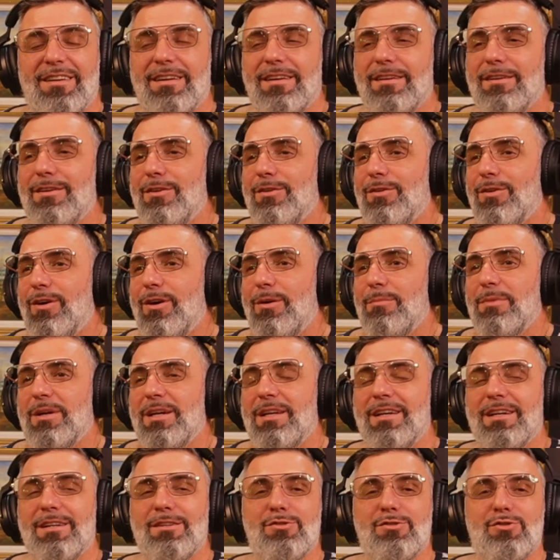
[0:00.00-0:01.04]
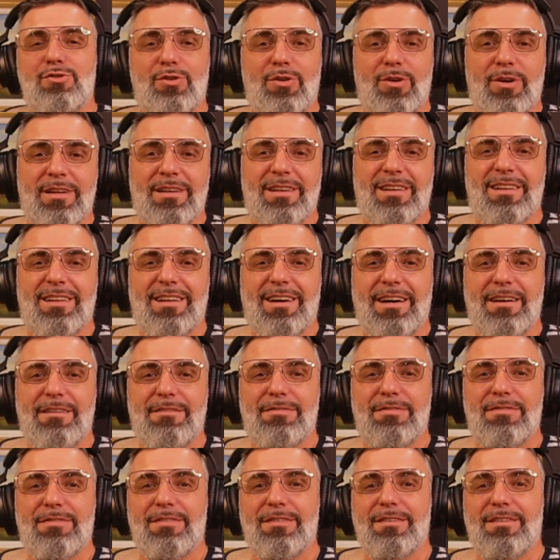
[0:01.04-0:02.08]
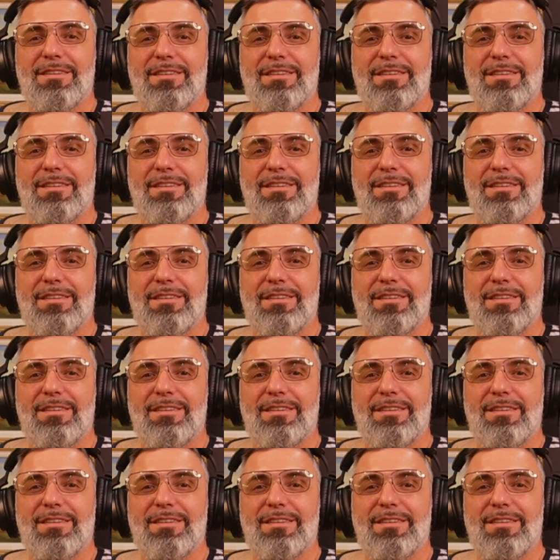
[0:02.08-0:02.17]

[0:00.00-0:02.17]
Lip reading: You know what I mean? Enjoy the life.